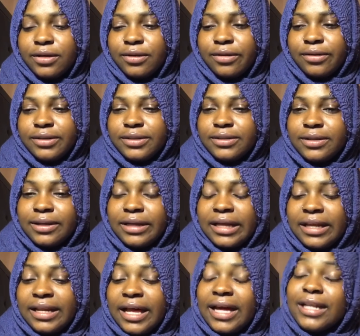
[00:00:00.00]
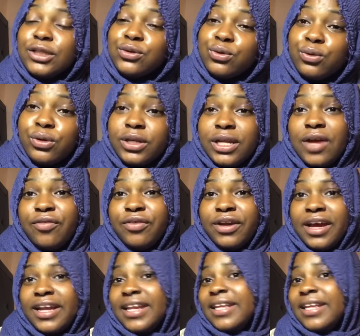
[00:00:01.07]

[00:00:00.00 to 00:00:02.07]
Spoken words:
because a lot of school in Africa,